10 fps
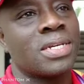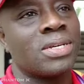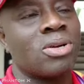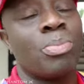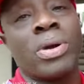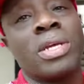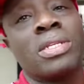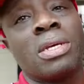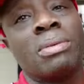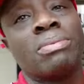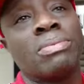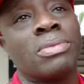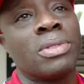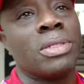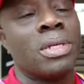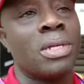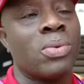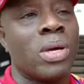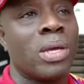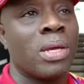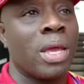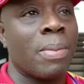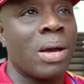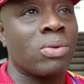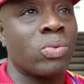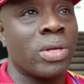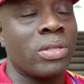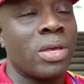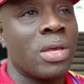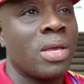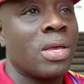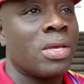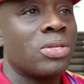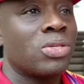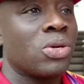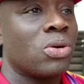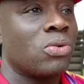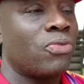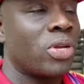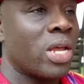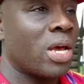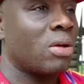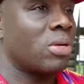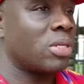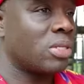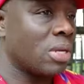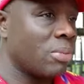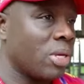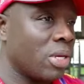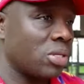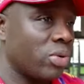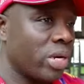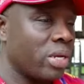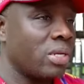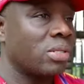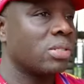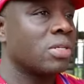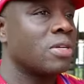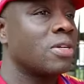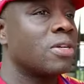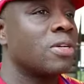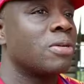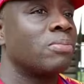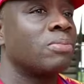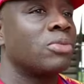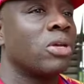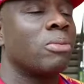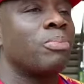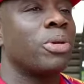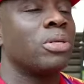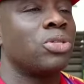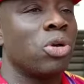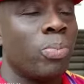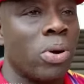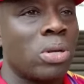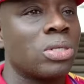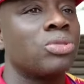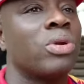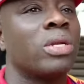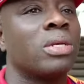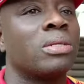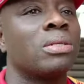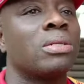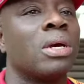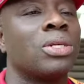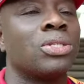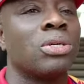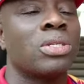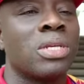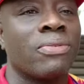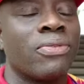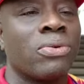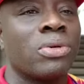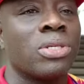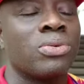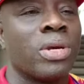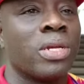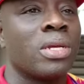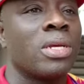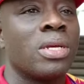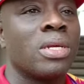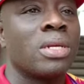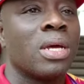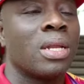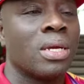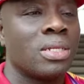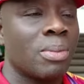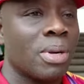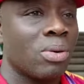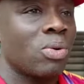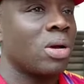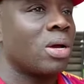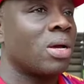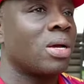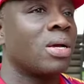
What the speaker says: praise him in any way he came out with. So for now, he's ready to compete. Joe Paul is ready. Sean Sappho is ready. Alexa Mankwa,